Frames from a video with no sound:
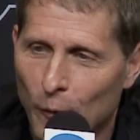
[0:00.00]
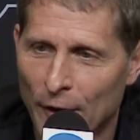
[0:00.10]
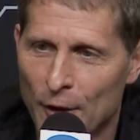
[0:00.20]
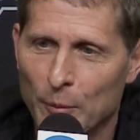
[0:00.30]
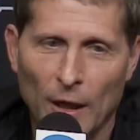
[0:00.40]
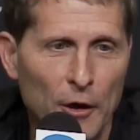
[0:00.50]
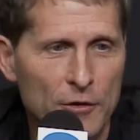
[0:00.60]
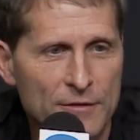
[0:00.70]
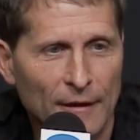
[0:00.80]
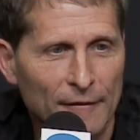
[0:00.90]
one of the
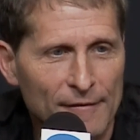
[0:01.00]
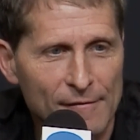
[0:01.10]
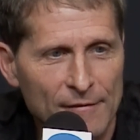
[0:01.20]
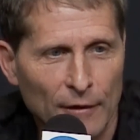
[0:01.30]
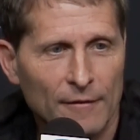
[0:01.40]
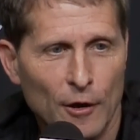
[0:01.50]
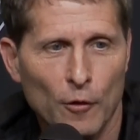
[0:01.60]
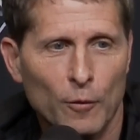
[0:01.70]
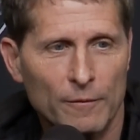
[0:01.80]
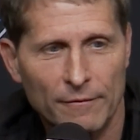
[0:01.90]
players didn't, didn't
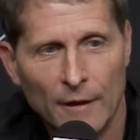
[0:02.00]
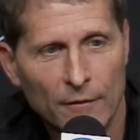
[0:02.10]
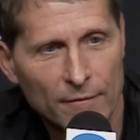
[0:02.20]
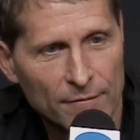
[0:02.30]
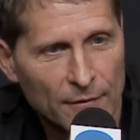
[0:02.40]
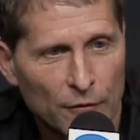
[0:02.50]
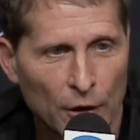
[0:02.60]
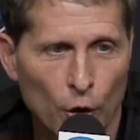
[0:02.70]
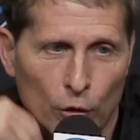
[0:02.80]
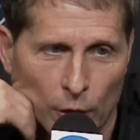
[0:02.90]
know that, that
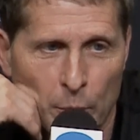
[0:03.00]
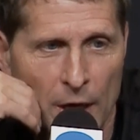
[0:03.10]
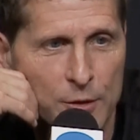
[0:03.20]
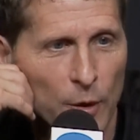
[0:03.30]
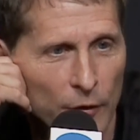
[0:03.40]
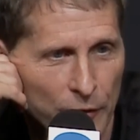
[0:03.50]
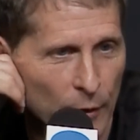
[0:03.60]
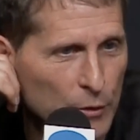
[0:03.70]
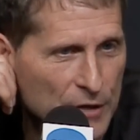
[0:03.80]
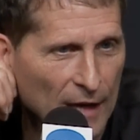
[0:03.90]
the Oakland baseball
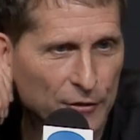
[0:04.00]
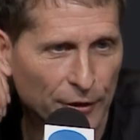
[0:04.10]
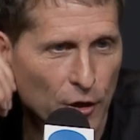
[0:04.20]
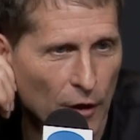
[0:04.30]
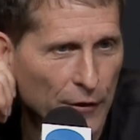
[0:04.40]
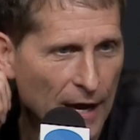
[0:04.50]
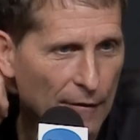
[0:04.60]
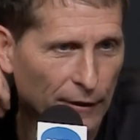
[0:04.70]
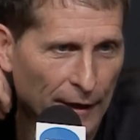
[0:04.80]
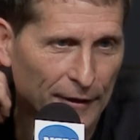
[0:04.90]
team was actually called the
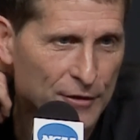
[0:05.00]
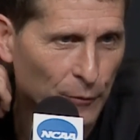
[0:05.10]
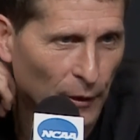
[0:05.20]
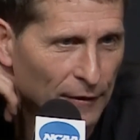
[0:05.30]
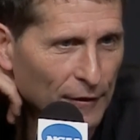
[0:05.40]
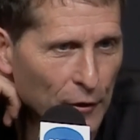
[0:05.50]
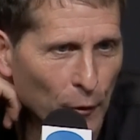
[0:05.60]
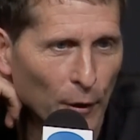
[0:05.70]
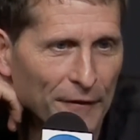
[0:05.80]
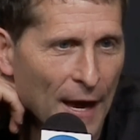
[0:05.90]
Athletics and wanted to know
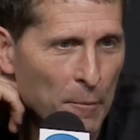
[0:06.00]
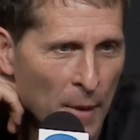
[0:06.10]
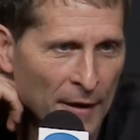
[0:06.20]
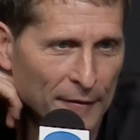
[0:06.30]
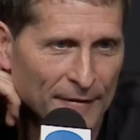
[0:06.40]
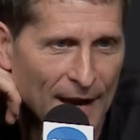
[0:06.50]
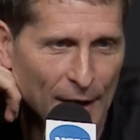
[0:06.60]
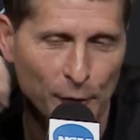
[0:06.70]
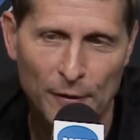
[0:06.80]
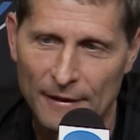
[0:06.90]
what that meant and
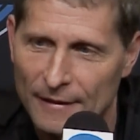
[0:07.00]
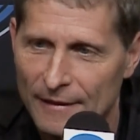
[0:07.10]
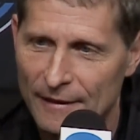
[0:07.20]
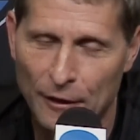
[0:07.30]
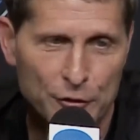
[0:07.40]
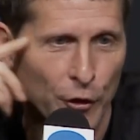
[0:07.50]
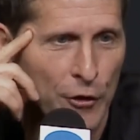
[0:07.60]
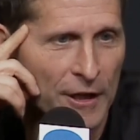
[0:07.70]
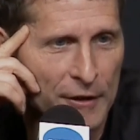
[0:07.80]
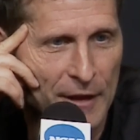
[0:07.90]
how it
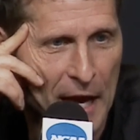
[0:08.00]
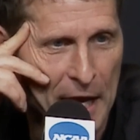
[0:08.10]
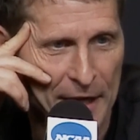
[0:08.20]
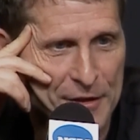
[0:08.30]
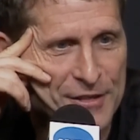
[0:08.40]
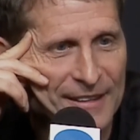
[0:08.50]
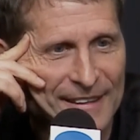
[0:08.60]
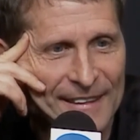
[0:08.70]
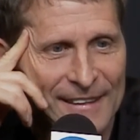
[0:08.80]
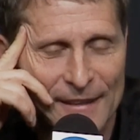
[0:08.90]
turned into the A's.
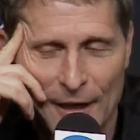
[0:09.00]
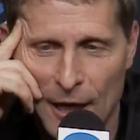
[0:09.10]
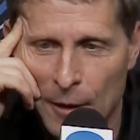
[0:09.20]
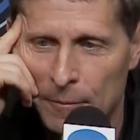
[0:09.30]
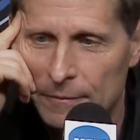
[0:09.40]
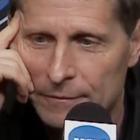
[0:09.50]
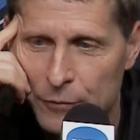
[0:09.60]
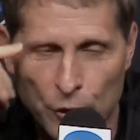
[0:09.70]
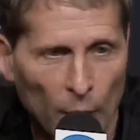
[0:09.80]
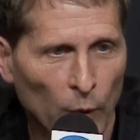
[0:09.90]
Um,
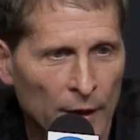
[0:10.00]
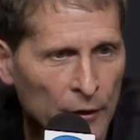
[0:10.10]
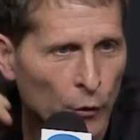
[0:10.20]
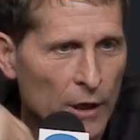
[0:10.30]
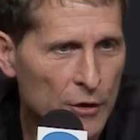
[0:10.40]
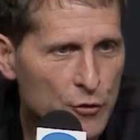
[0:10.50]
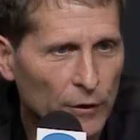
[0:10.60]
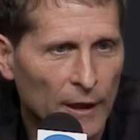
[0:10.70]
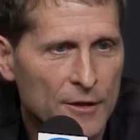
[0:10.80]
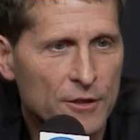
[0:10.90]
so I went into a history
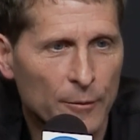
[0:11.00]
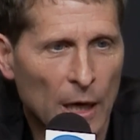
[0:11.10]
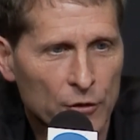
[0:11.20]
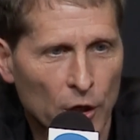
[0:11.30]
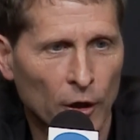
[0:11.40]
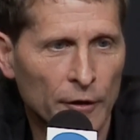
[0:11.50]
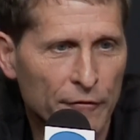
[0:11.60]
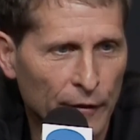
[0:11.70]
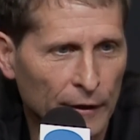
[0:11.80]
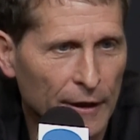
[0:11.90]
lesson about Charlie
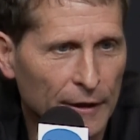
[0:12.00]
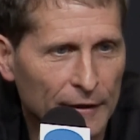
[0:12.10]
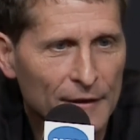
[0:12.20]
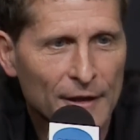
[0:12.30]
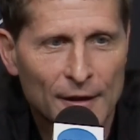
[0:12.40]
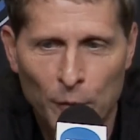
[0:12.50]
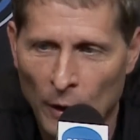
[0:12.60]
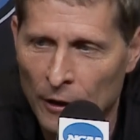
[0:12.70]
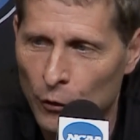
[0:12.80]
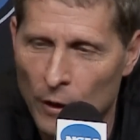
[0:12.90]
Finley and
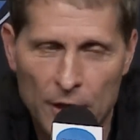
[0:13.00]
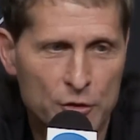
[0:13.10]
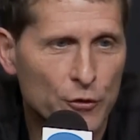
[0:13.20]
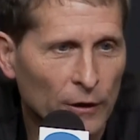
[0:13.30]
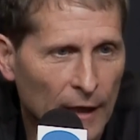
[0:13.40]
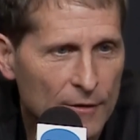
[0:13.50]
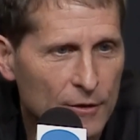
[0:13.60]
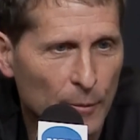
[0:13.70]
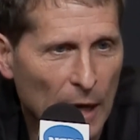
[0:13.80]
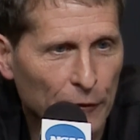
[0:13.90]
went into a history
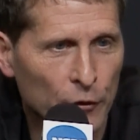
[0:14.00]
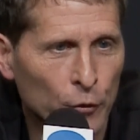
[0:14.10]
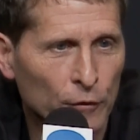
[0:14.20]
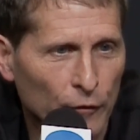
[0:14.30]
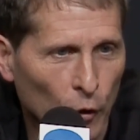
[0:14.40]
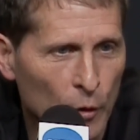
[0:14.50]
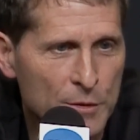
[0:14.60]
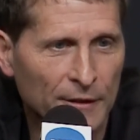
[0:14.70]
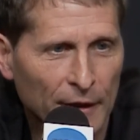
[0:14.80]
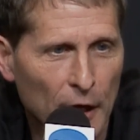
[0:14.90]
lesson about the
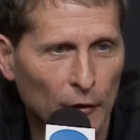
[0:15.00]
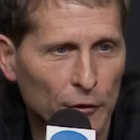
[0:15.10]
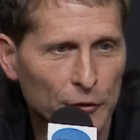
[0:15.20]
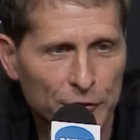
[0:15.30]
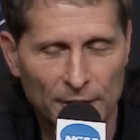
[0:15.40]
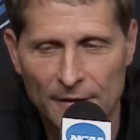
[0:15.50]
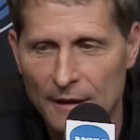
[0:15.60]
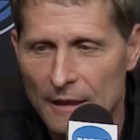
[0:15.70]
uniforms and the colors and